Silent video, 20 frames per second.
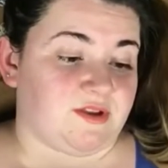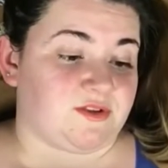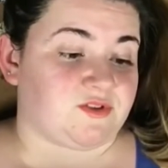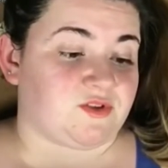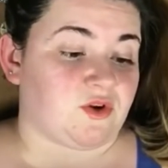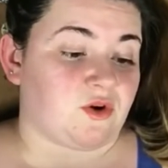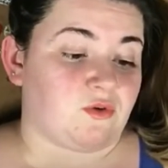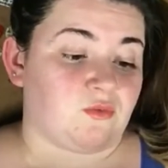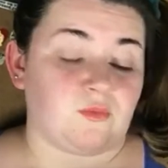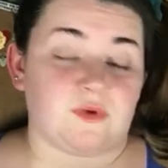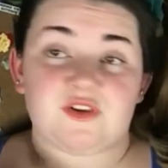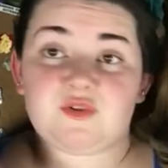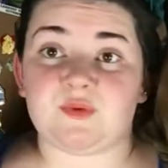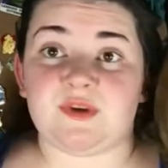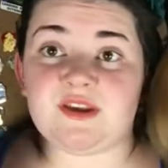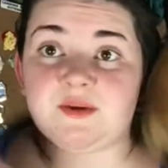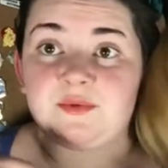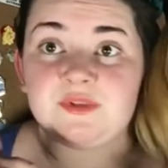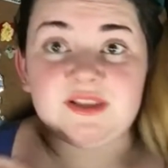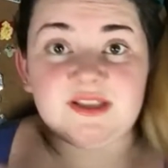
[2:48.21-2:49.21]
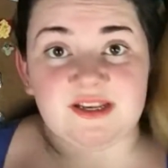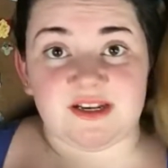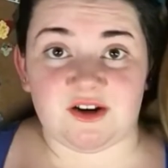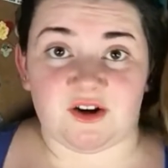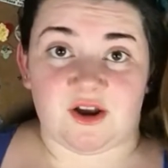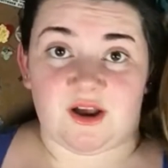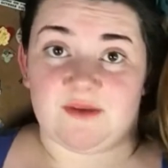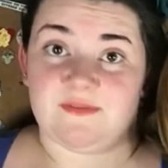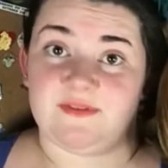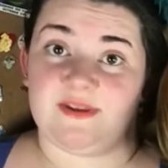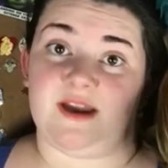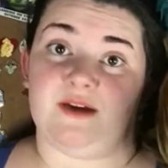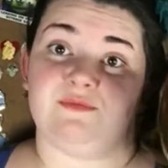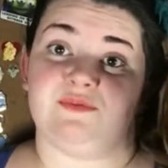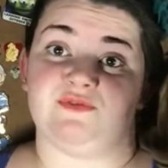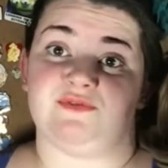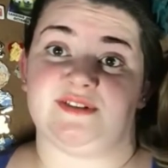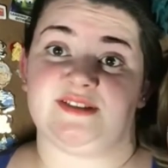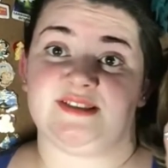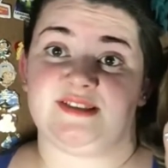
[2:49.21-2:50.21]
So once we completed all of that, we
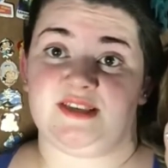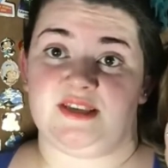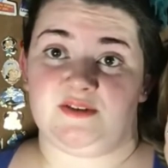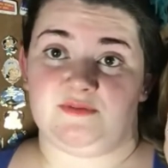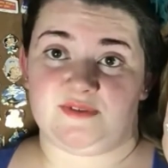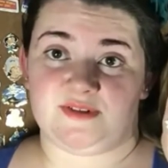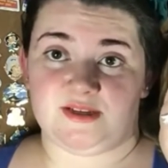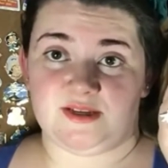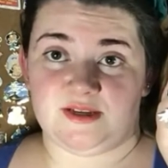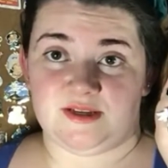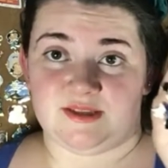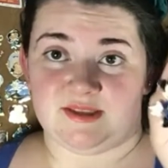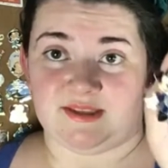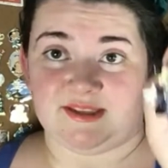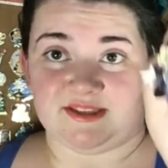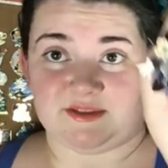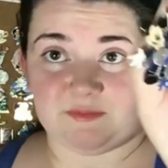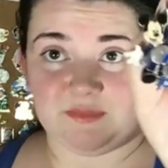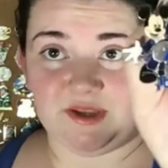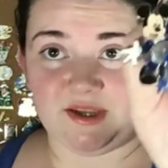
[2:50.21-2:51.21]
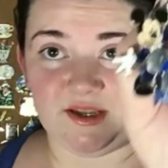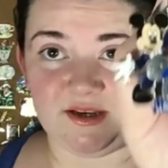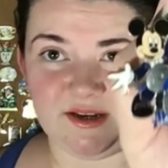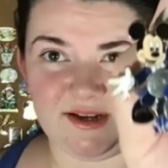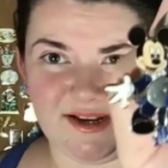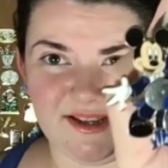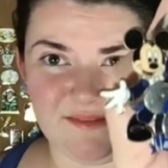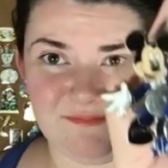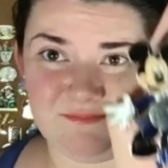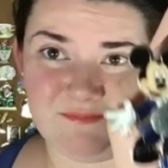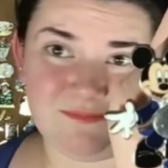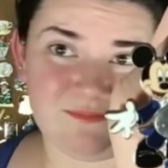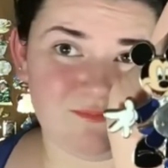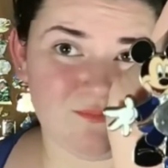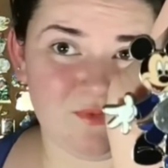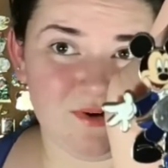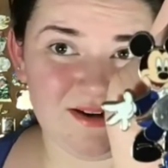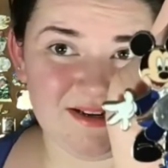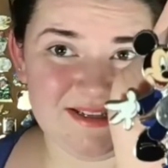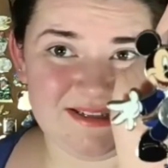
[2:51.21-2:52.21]
received this pin, and I
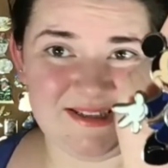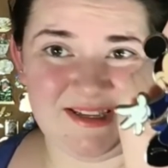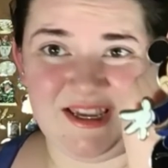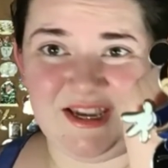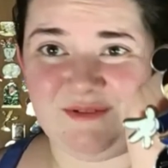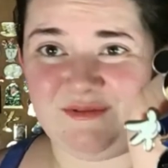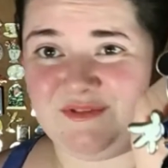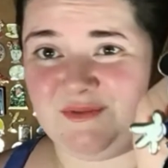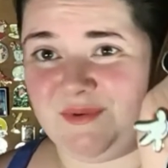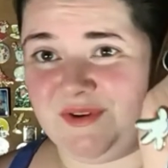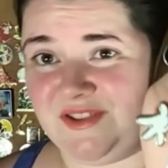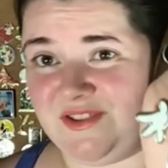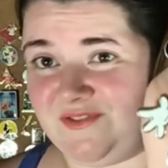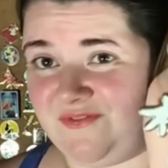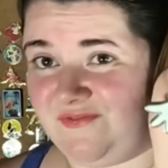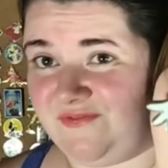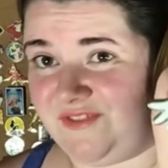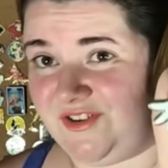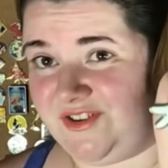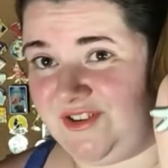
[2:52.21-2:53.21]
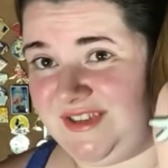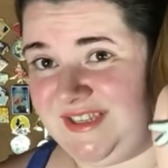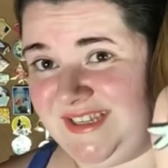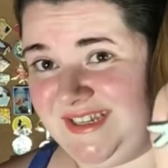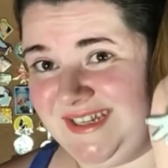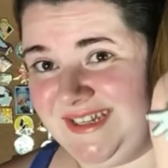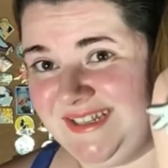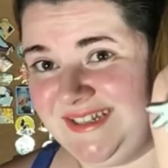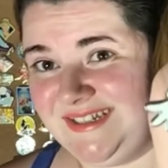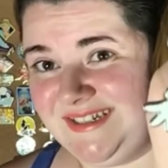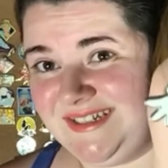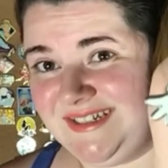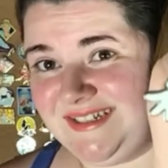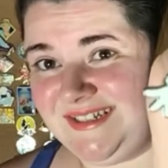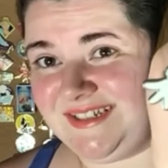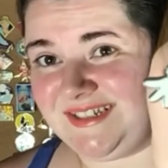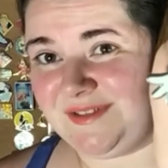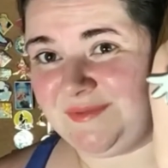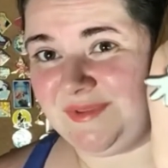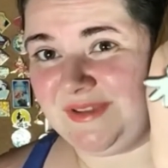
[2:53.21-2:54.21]
want to say I was one of the first
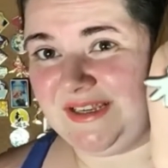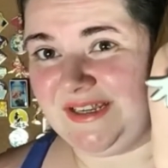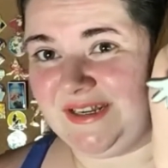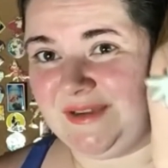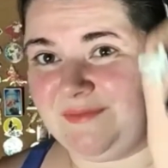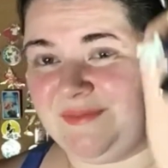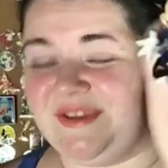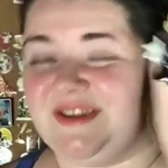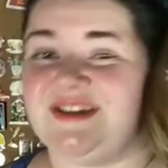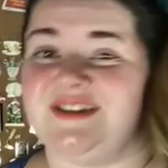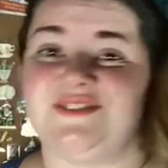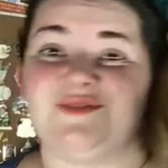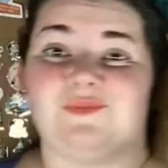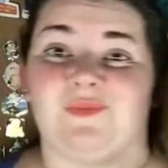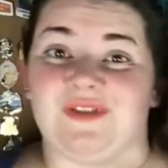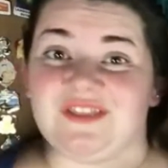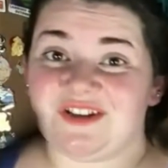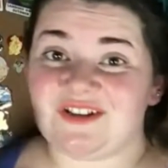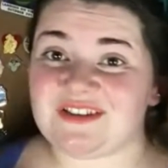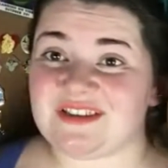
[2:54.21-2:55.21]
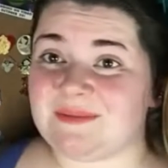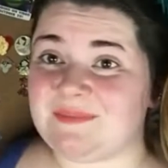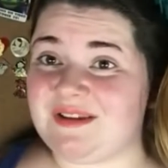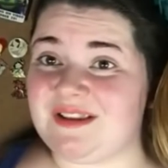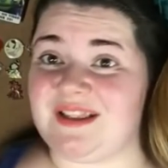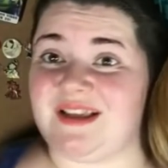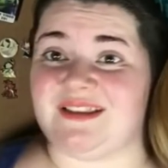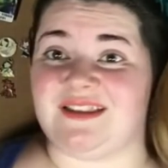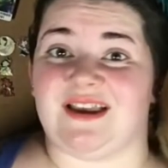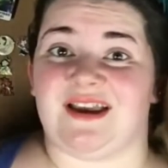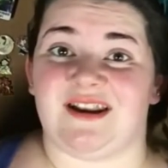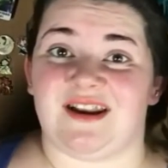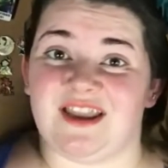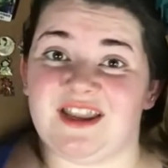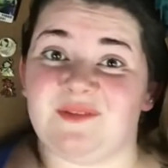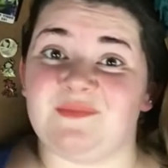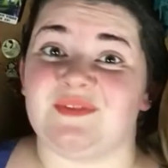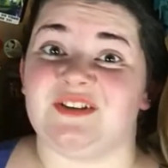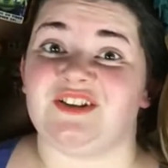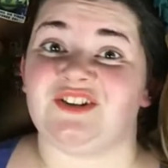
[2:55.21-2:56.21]
to complete it, because when there's something like that, I
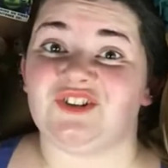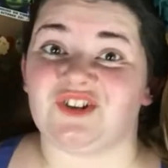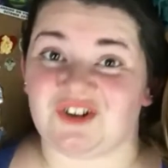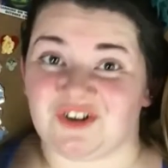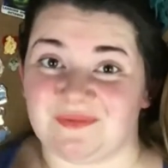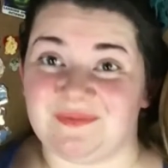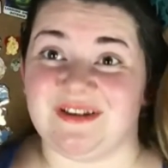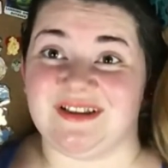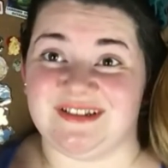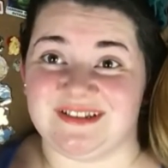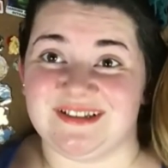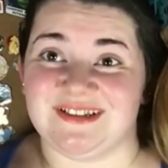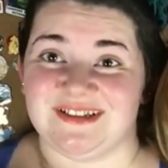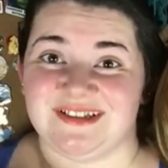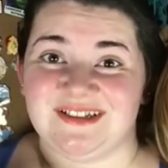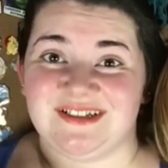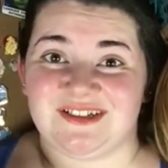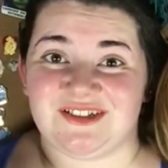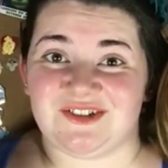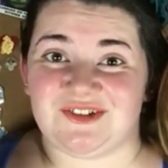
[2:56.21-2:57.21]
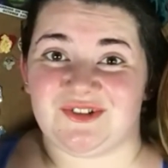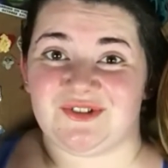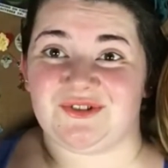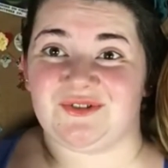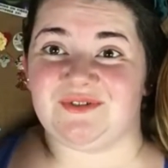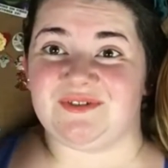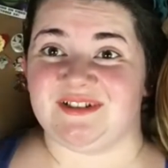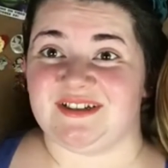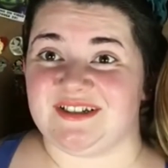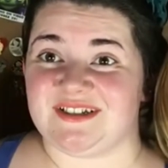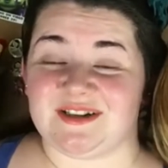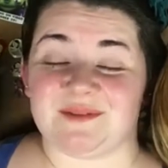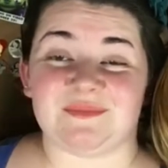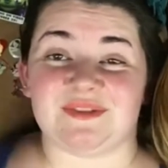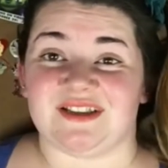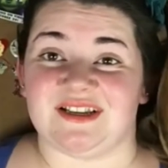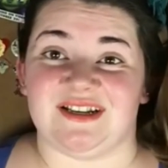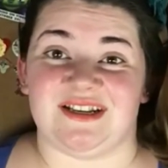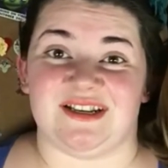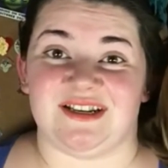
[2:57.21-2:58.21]
am determined to
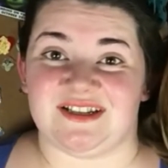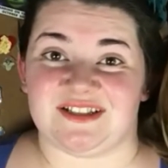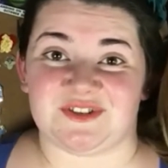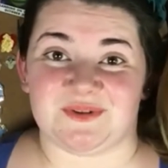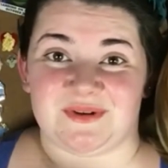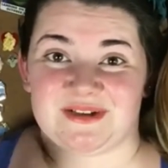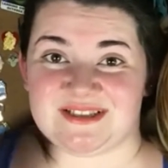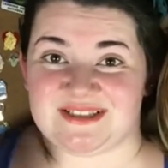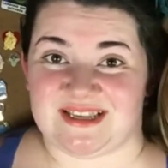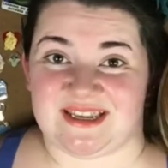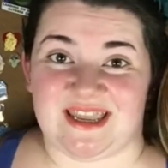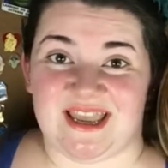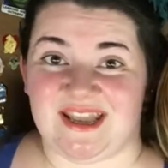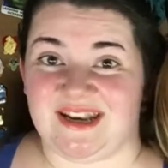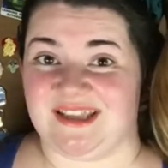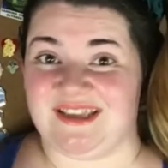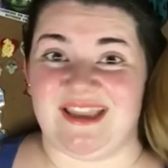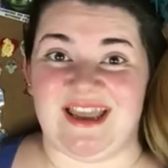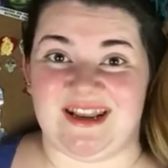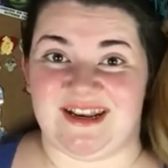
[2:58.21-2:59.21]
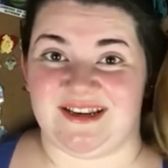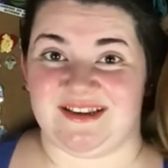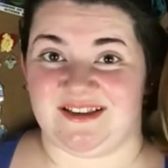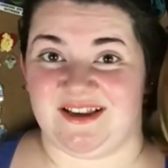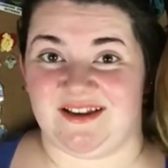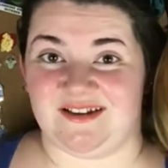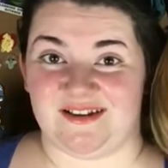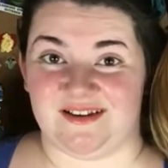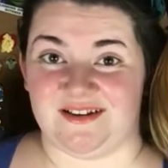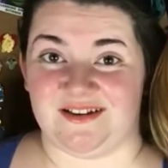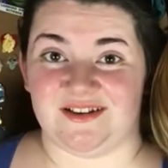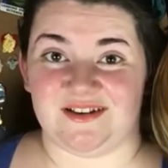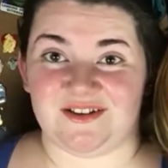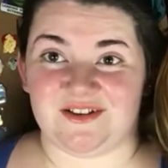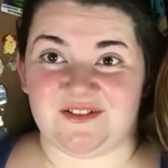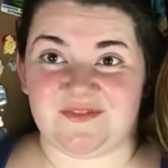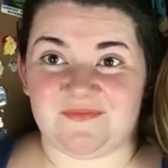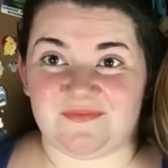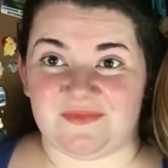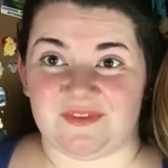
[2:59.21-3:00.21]
complete it as quick as I can and get it done, and
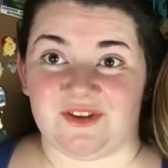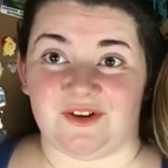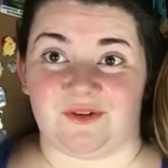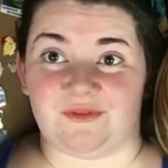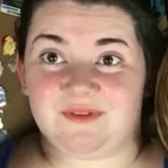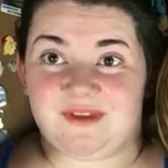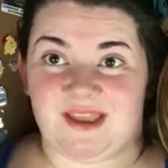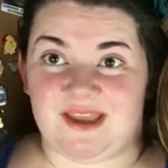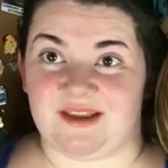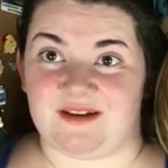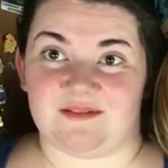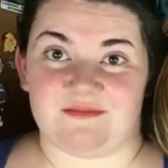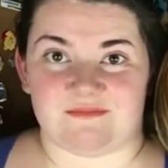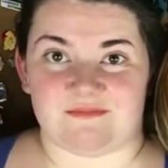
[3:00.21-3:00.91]
you know, get